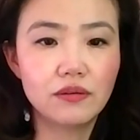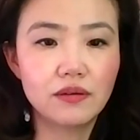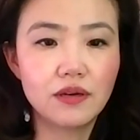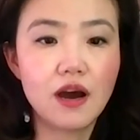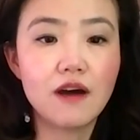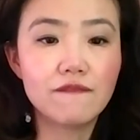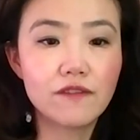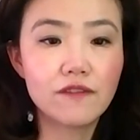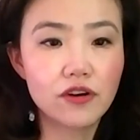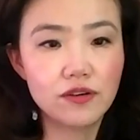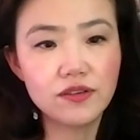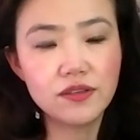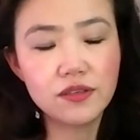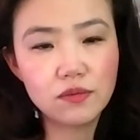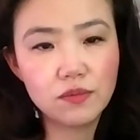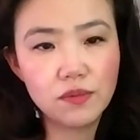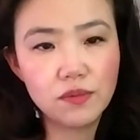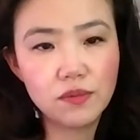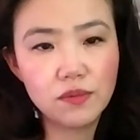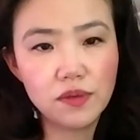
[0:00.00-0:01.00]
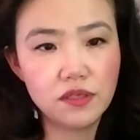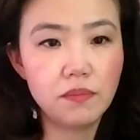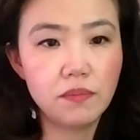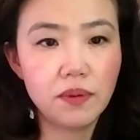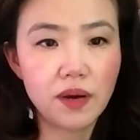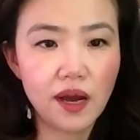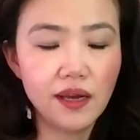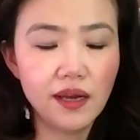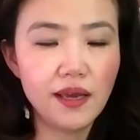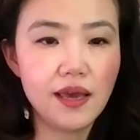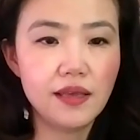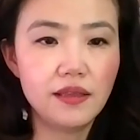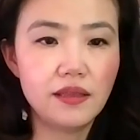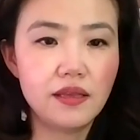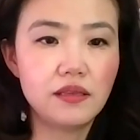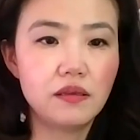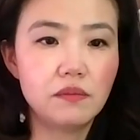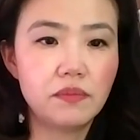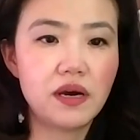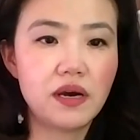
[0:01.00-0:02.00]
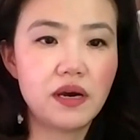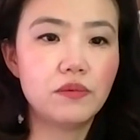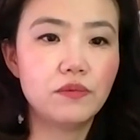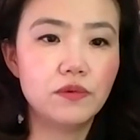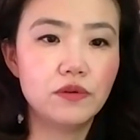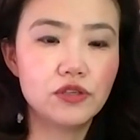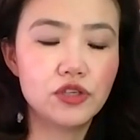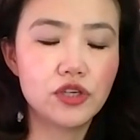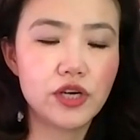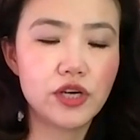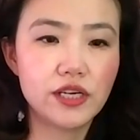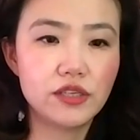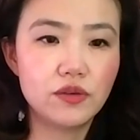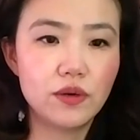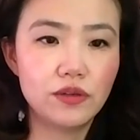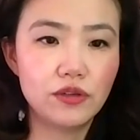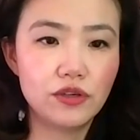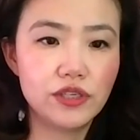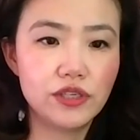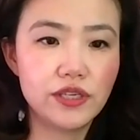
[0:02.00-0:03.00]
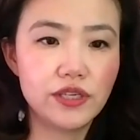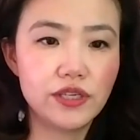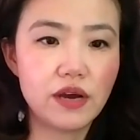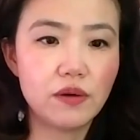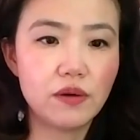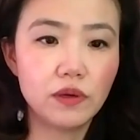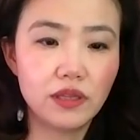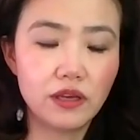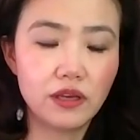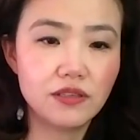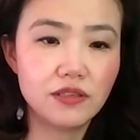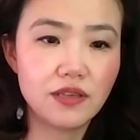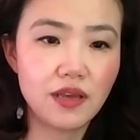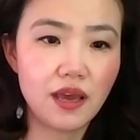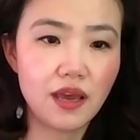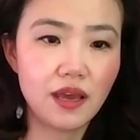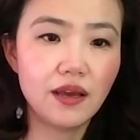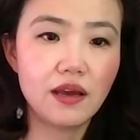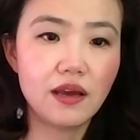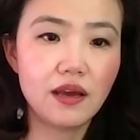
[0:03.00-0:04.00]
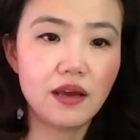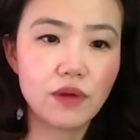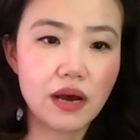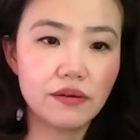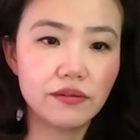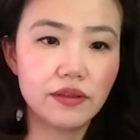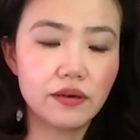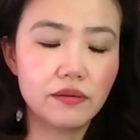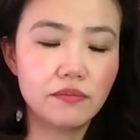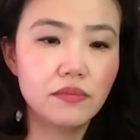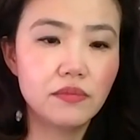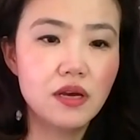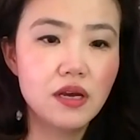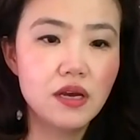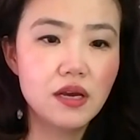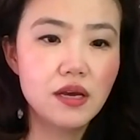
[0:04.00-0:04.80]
converse with a bot, and then the bot will try to understand what they're saying and route them